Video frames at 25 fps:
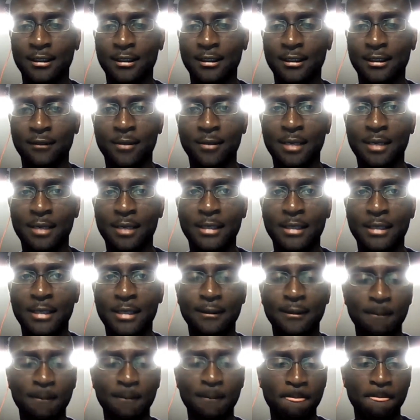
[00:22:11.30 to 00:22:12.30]
up with the idea
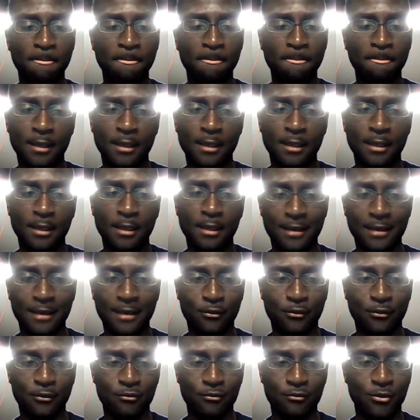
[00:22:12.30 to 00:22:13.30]
for Mayamada,
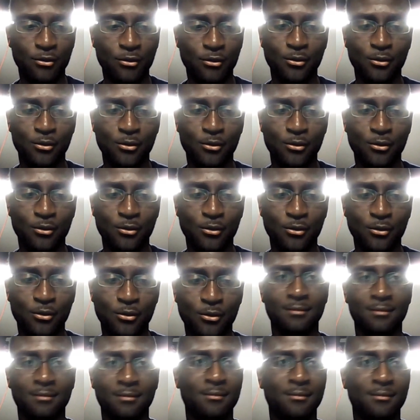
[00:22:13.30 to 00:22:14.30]
and
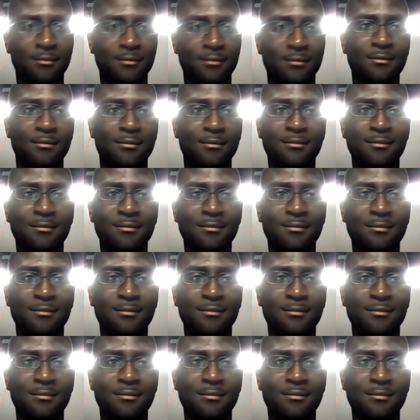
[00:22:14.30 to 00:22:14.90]
through different